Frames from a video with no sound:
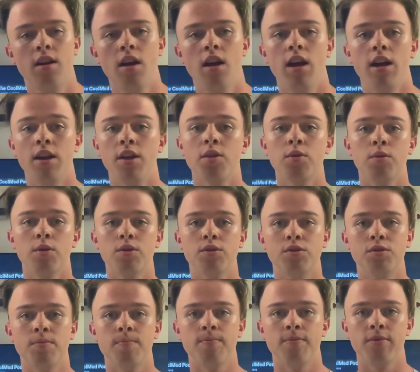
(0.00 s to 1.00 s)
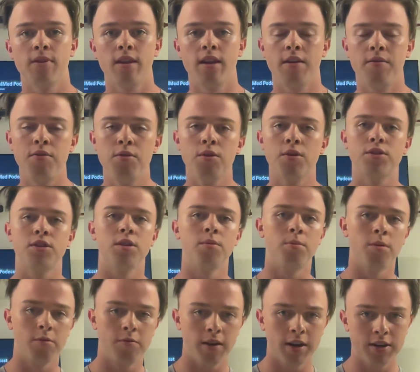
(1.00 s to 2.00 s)
In other words, if you are to
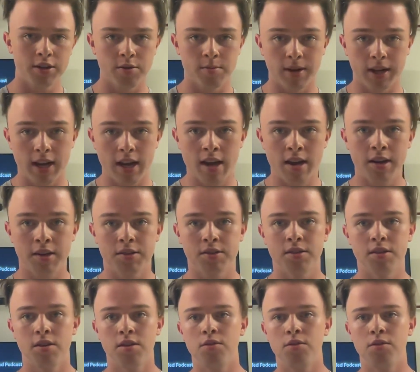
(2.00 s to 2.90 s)
perfect your mechanics,